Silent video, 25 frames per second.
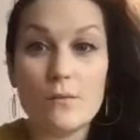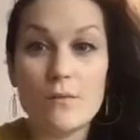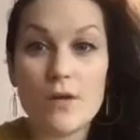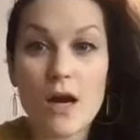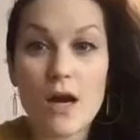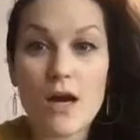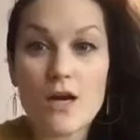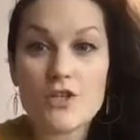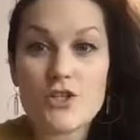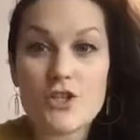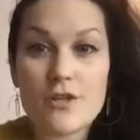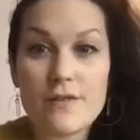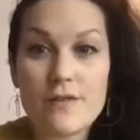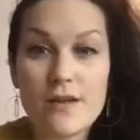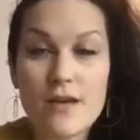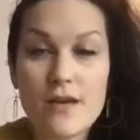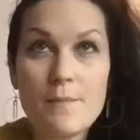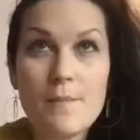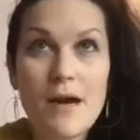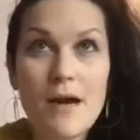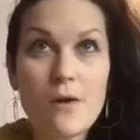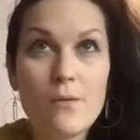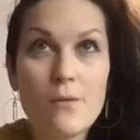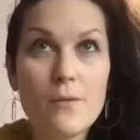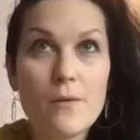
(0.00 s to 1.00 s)
gosh, think
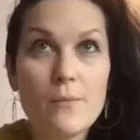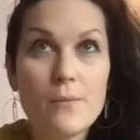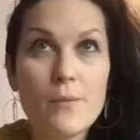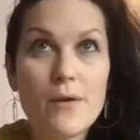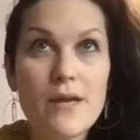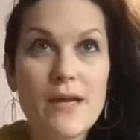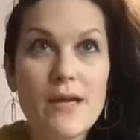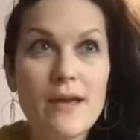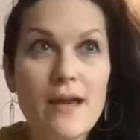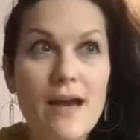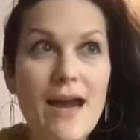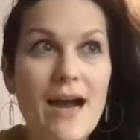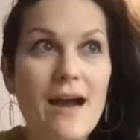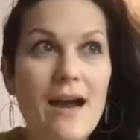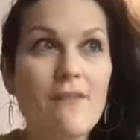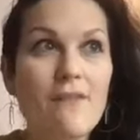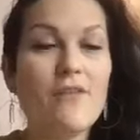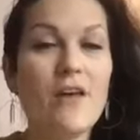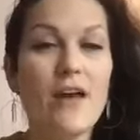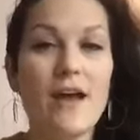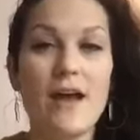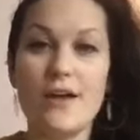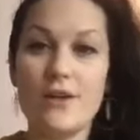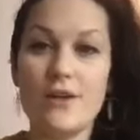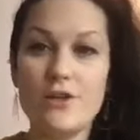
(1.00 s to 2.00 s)
about when we have
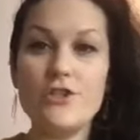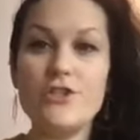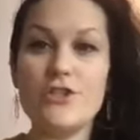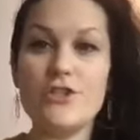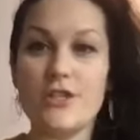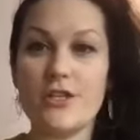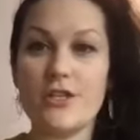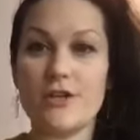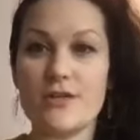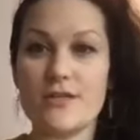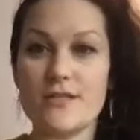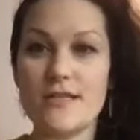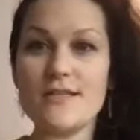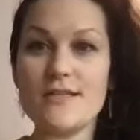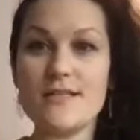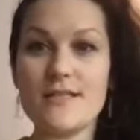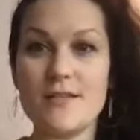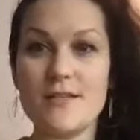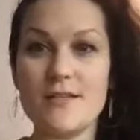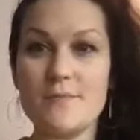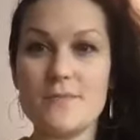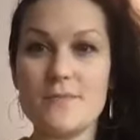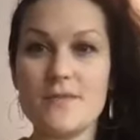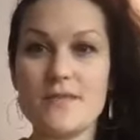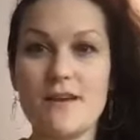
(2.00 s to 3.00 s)
that energy in our
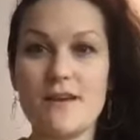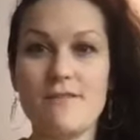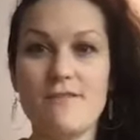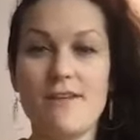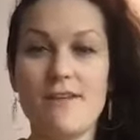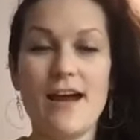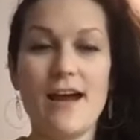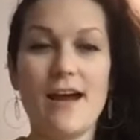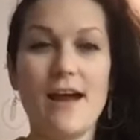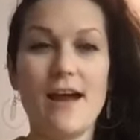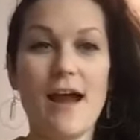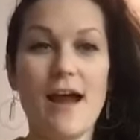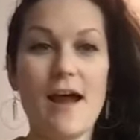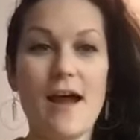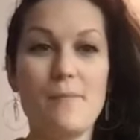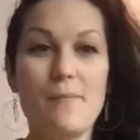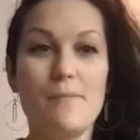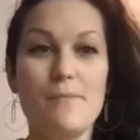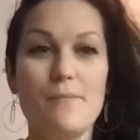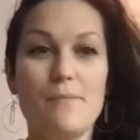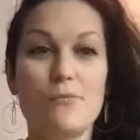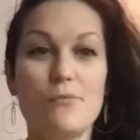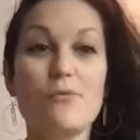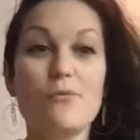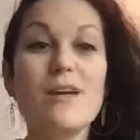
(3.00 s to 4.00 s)
systems of I,
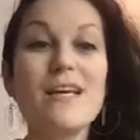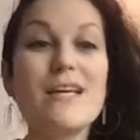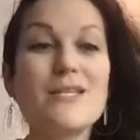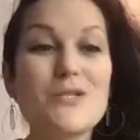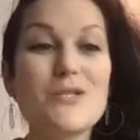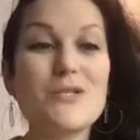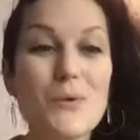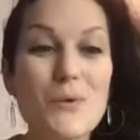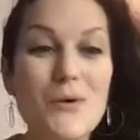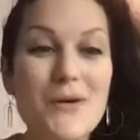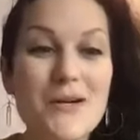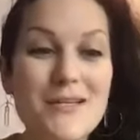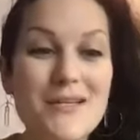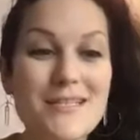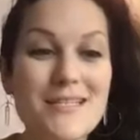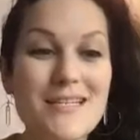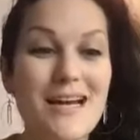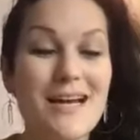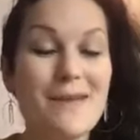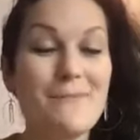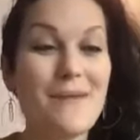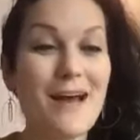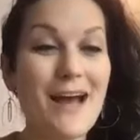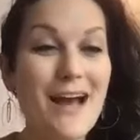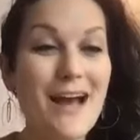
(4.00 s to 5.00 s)
I'm resourced,
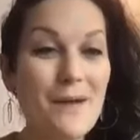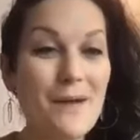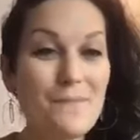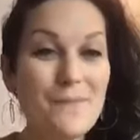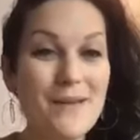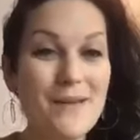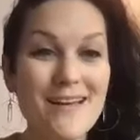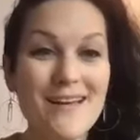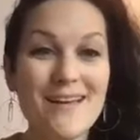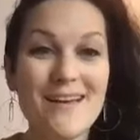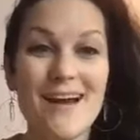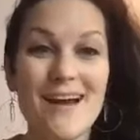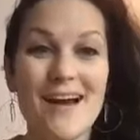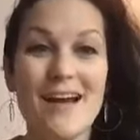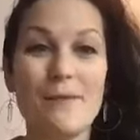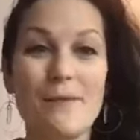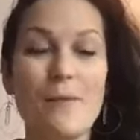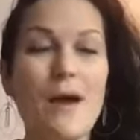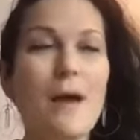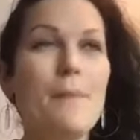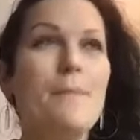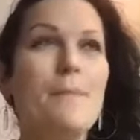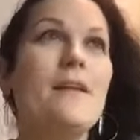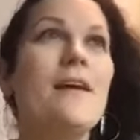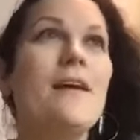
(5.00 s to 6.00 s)
I'm happy. I'm,
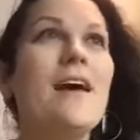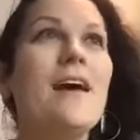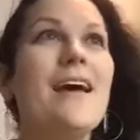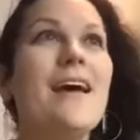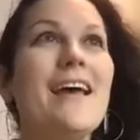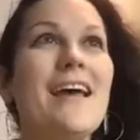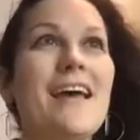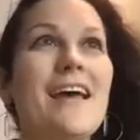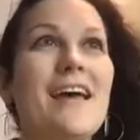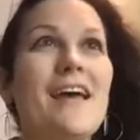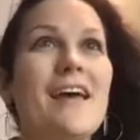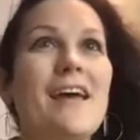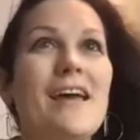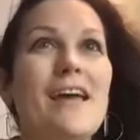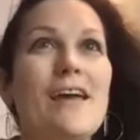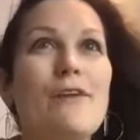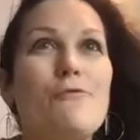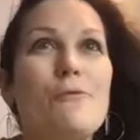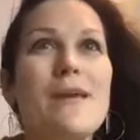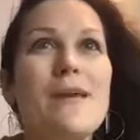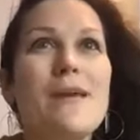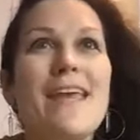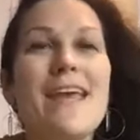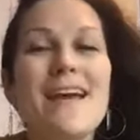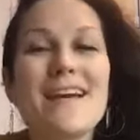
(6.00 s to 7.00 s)
I mean, if
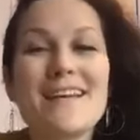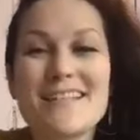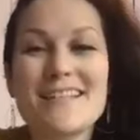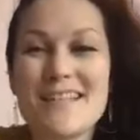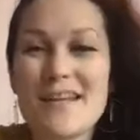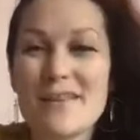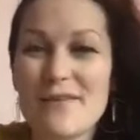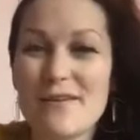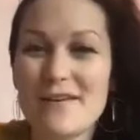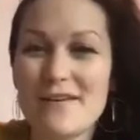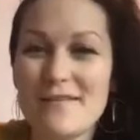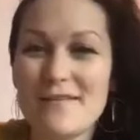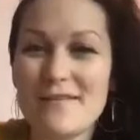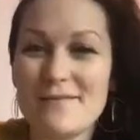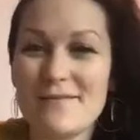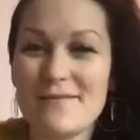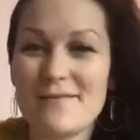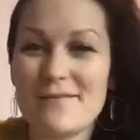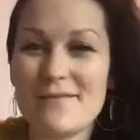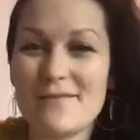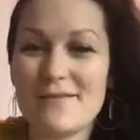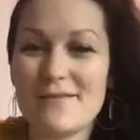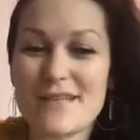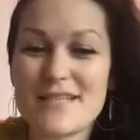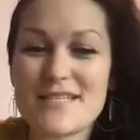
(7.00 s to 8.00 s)
we can't get to the
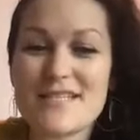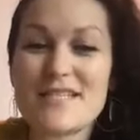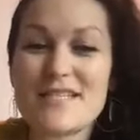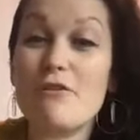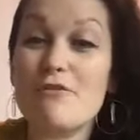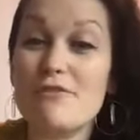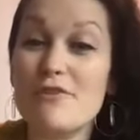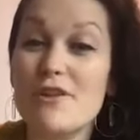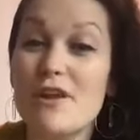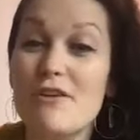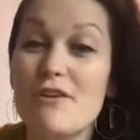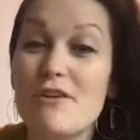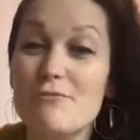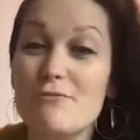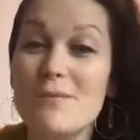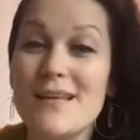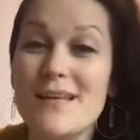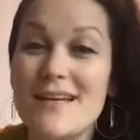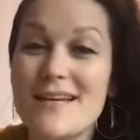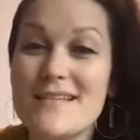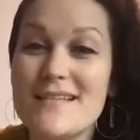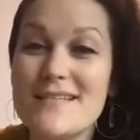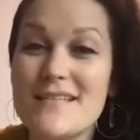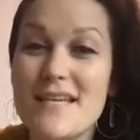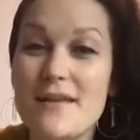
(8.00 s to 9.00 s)
the self-love
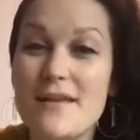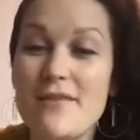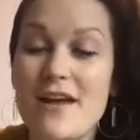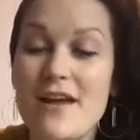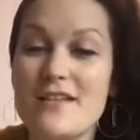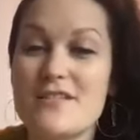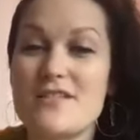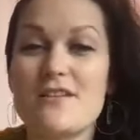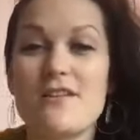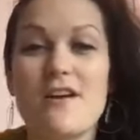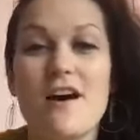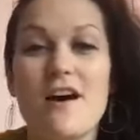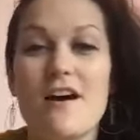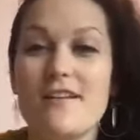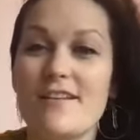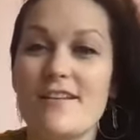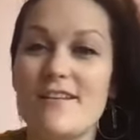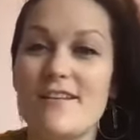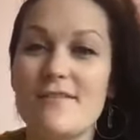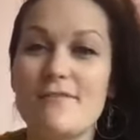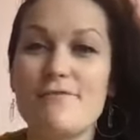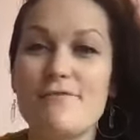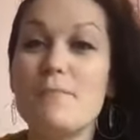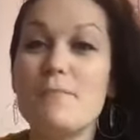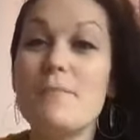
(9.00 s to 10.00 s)
place, say that's not
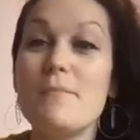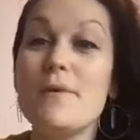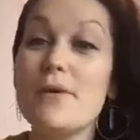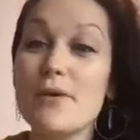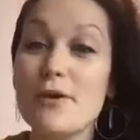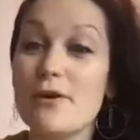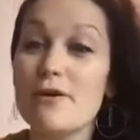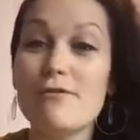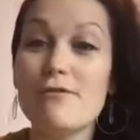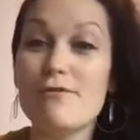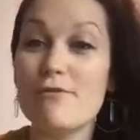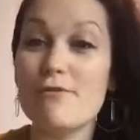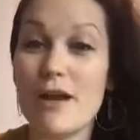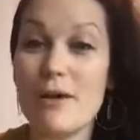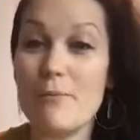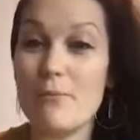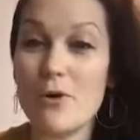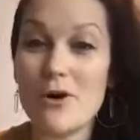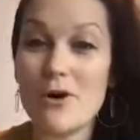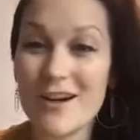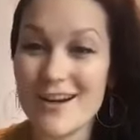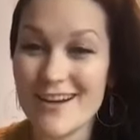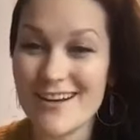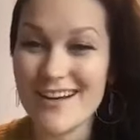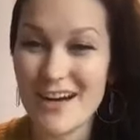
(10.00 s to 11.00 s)
a familiar
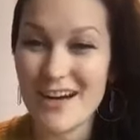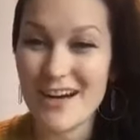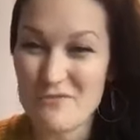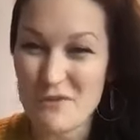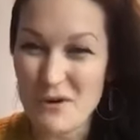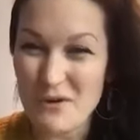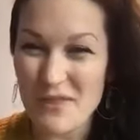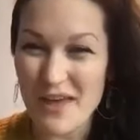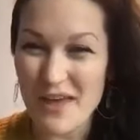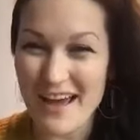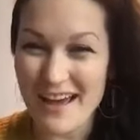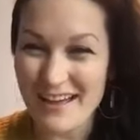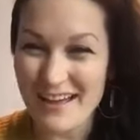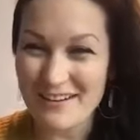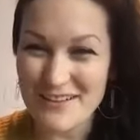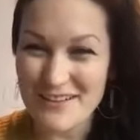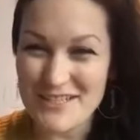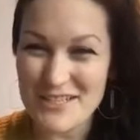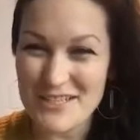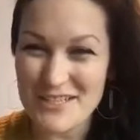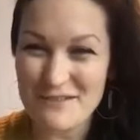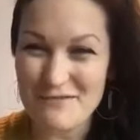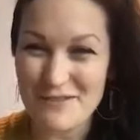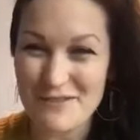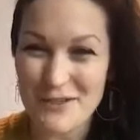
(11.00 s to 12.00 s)
framework of what that
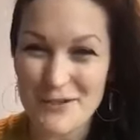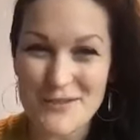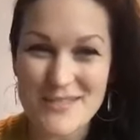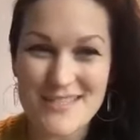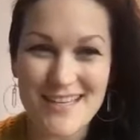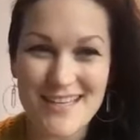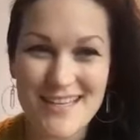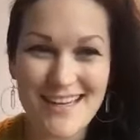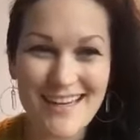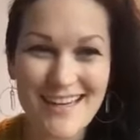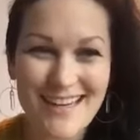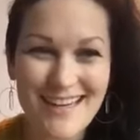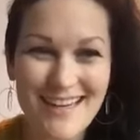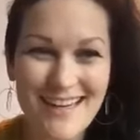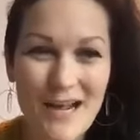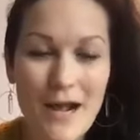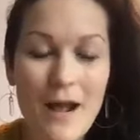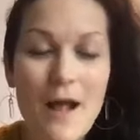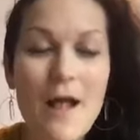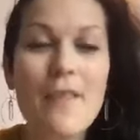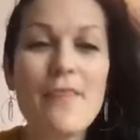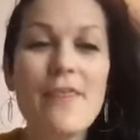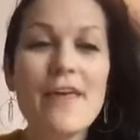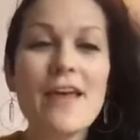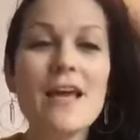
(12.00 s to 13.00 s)
energy feels like.
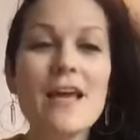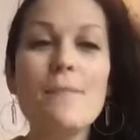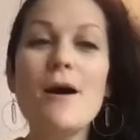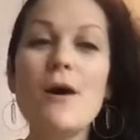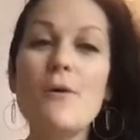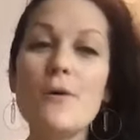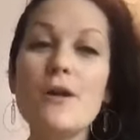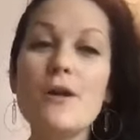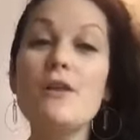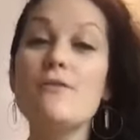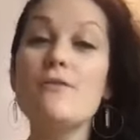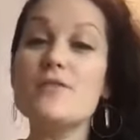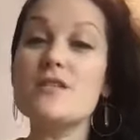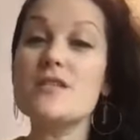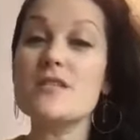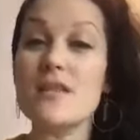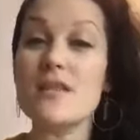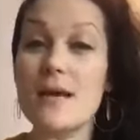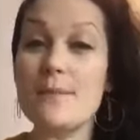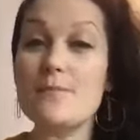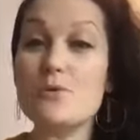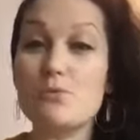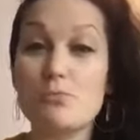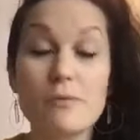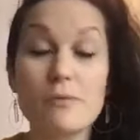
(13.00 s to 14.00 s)
Think about when you've
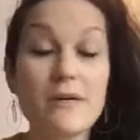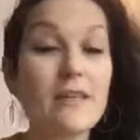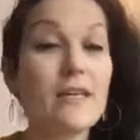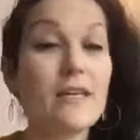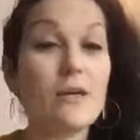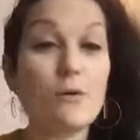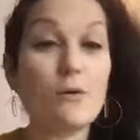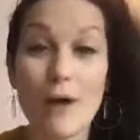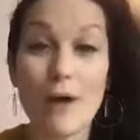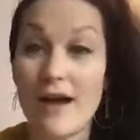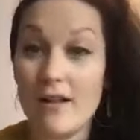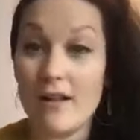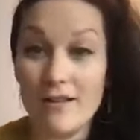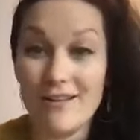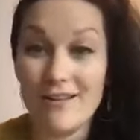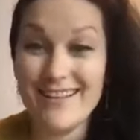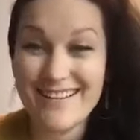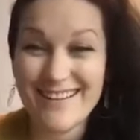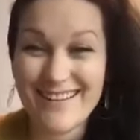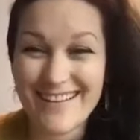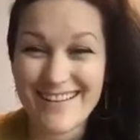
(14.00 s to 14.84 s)
slept really well